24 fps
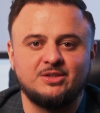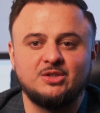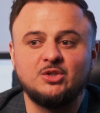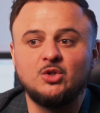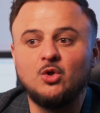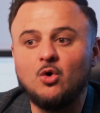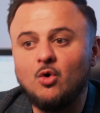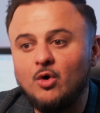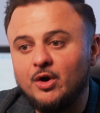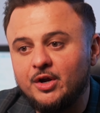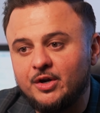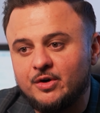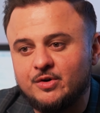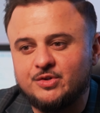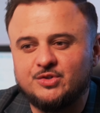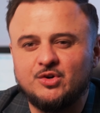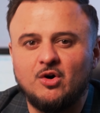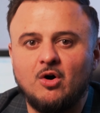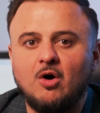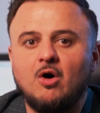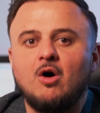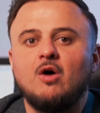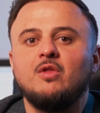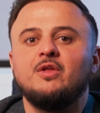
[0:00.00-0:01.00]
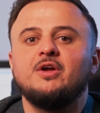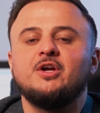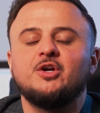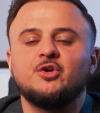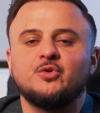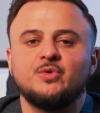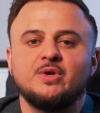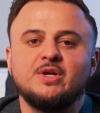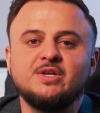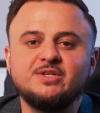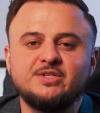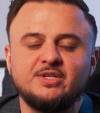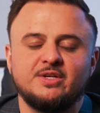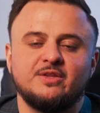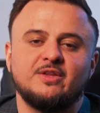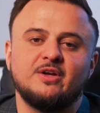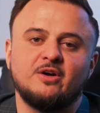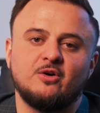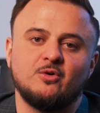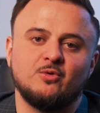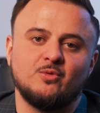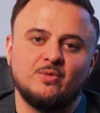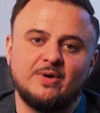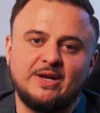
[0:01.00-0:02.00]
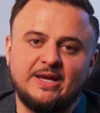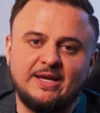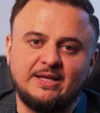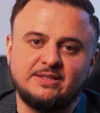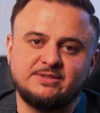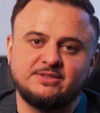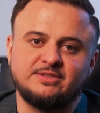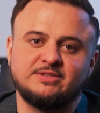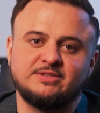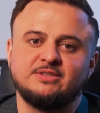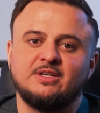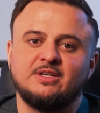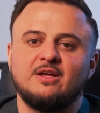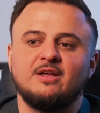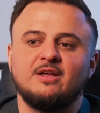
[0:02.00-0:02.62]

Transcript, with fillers: lawyers all increasing their rates,